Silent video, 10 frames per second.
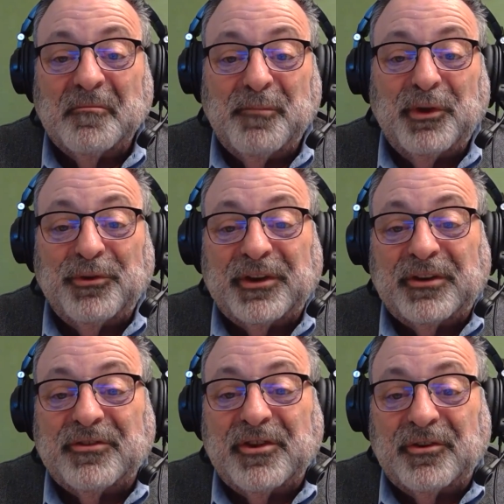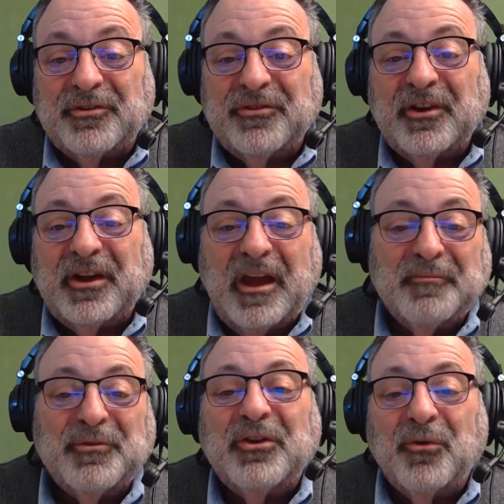buildings that are sitting
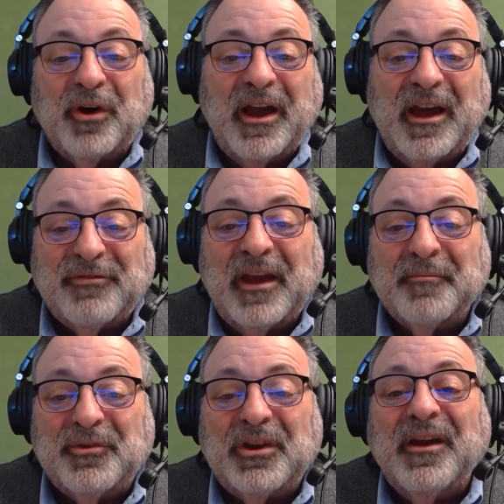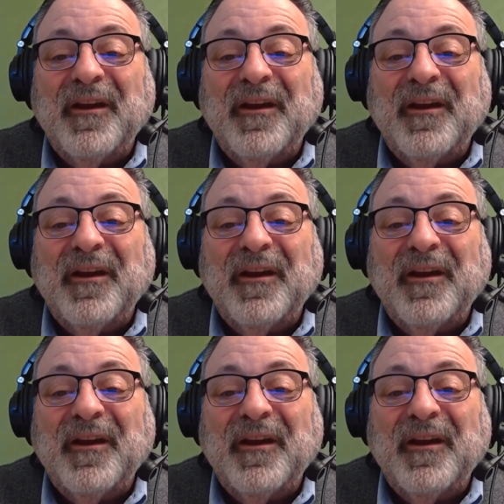empty or half empty,